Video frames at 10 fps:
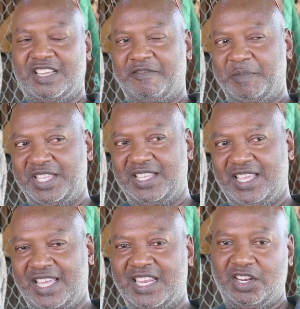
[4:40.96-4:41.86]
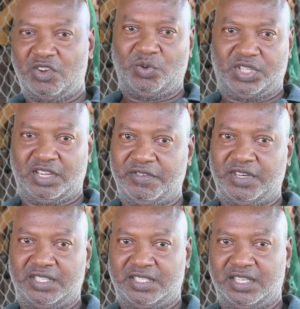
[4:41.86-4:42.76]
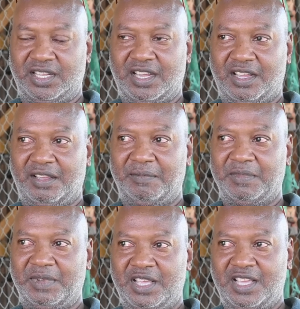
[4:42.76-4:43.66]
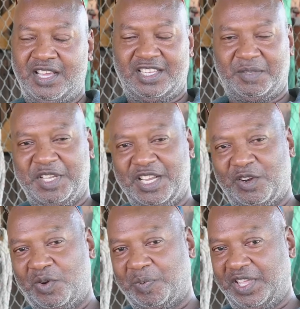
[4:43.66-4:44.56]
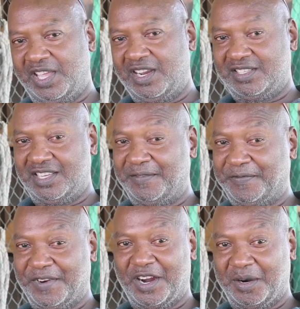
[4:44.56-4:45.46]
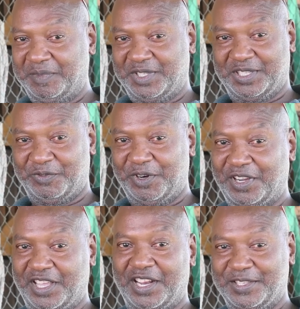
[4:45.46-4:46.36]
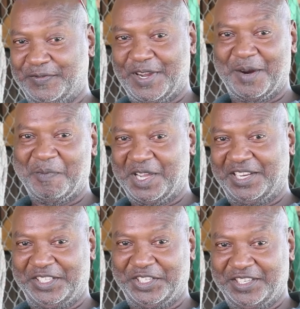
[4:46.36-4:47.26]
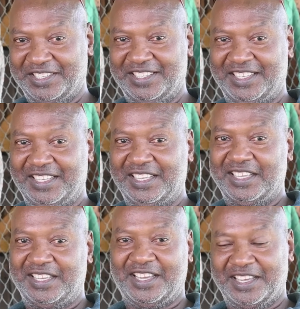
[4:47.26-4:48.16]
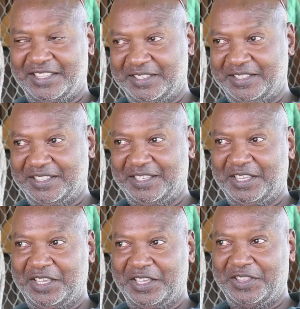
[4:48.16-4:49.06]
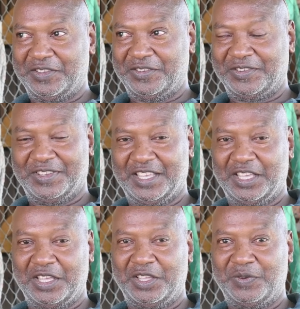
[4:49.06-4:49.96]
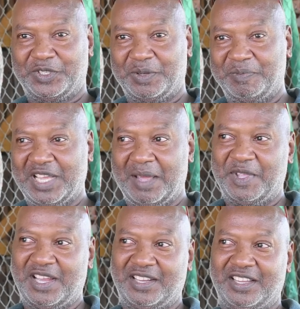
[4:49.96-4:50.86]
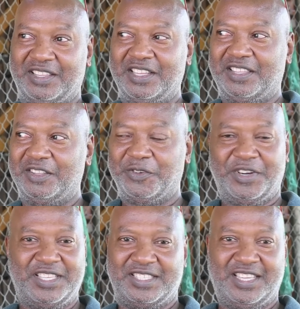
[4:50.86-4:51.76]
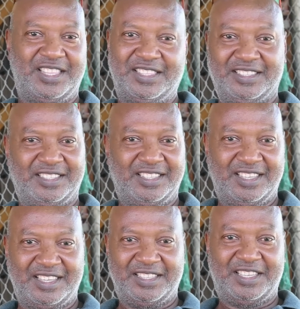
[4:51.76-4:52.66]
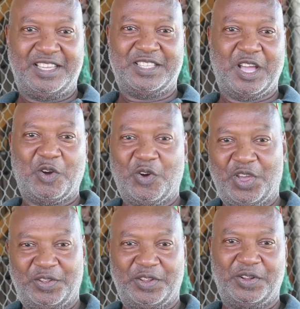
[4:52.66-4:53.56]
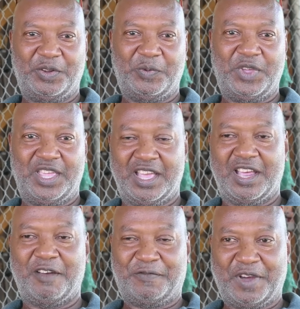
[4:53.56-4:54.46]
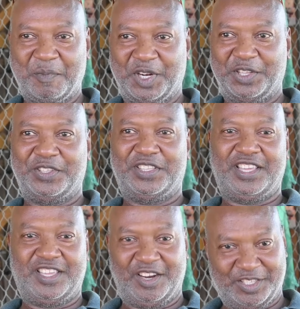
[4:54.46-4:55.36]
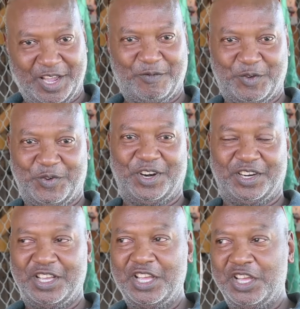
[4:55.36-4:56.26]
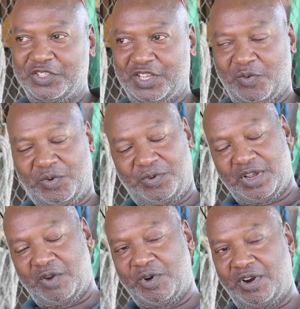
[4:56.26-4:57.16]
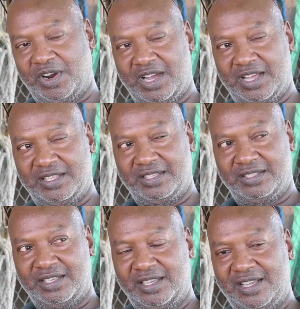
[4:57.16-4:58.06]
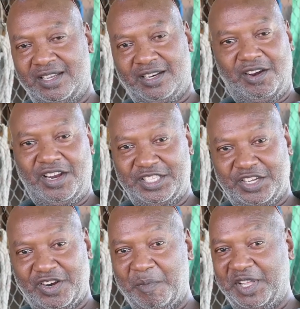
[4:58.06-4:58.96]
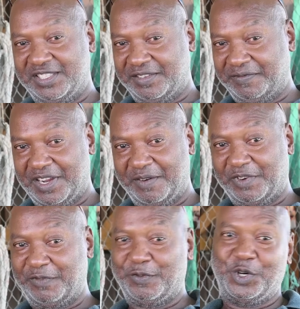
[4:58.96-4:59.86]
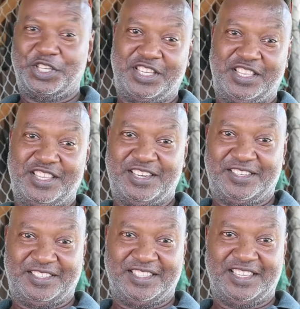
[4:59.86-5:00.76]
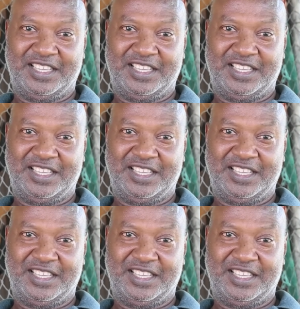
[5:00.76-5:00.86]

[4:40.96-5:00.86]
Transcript: I've been in and out of racing. I spent a couple of years on farms, working as farm manager. And, sometimes the racing, things not going the way. I have family to take care of, so I have to work. So I work on Lorenzo Robinson farm for 14 years.